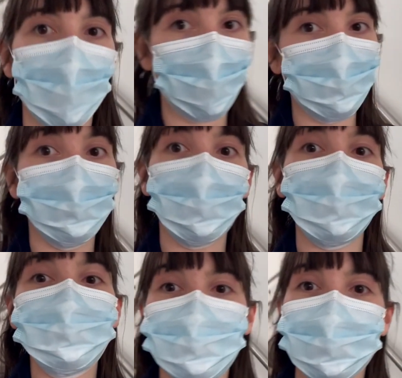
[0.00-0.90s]

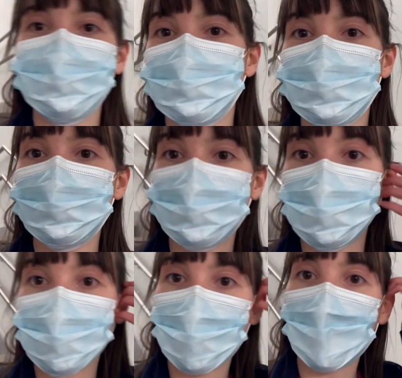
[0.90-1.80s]
Otherwise, things seem to
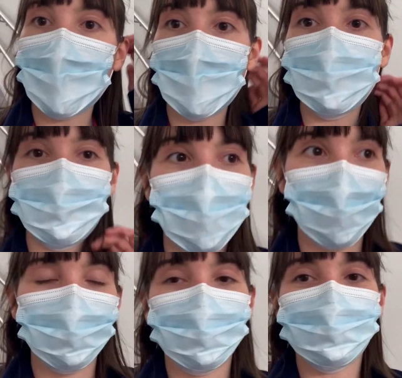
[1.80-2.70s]
be
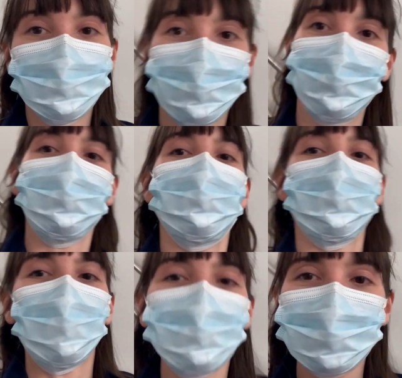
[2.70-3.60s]
relatively
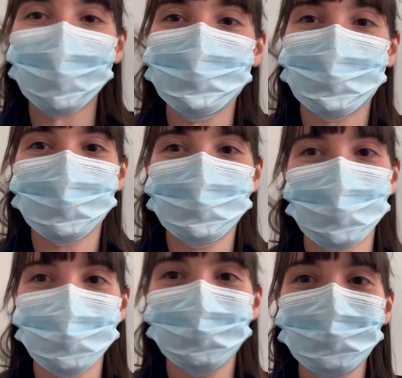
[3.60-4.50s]
okay. I don't want to
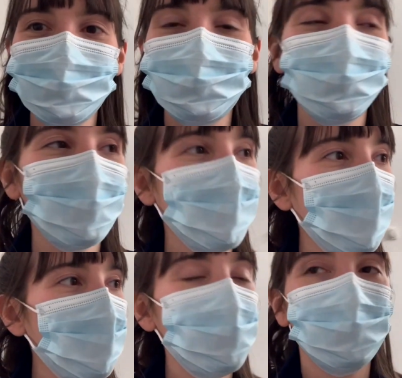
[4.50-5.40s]
sleep too soon,
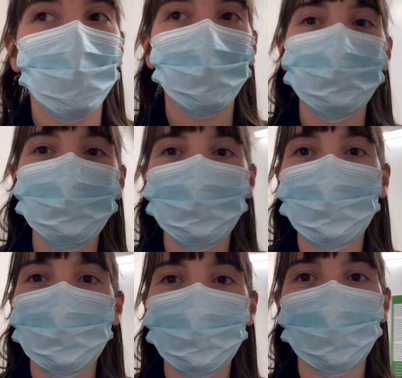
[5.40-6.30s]
but
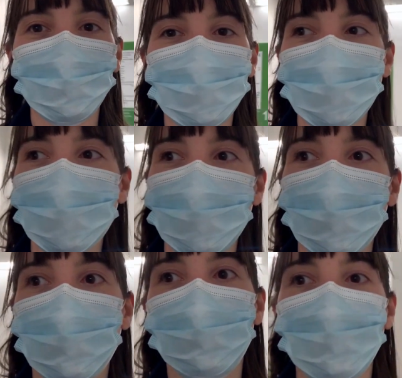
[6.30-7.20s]
hopefully
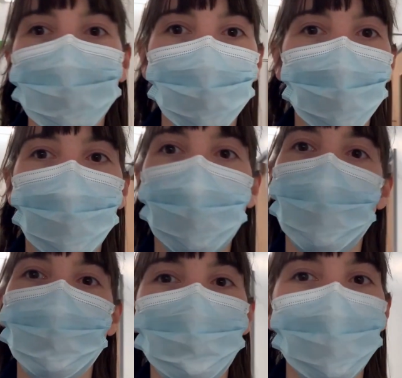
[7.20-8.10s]
it will be
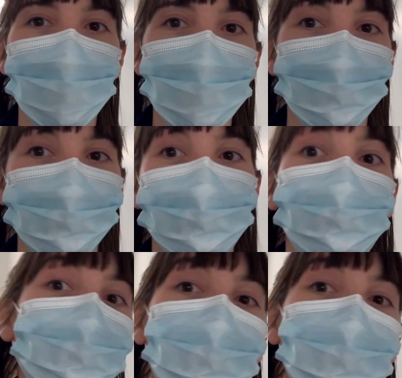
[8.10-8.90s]
a relatively